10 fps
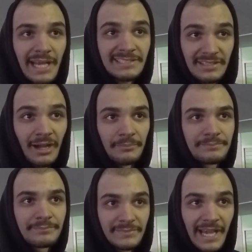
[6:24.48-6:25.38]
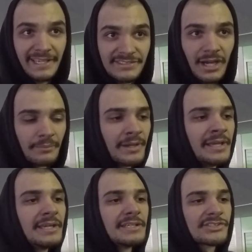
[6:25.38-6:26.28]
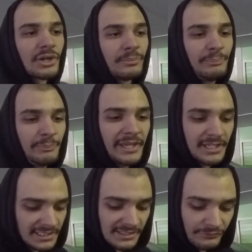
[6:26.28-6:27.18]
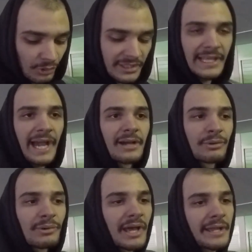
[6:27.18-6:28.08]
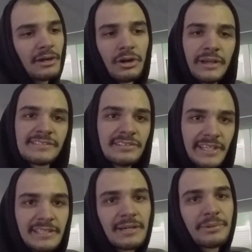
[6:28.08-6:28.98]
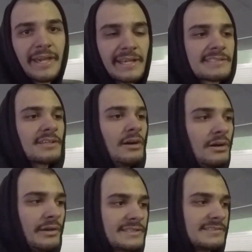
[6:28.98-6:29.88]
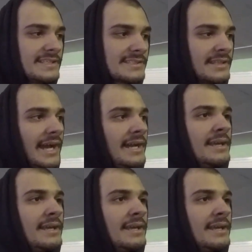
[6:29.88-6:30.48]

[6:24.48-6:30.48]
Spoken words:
That's dumb. That is dumb. So, because of all of that, we were like, oh, it's EWS. Oh, it's this and that.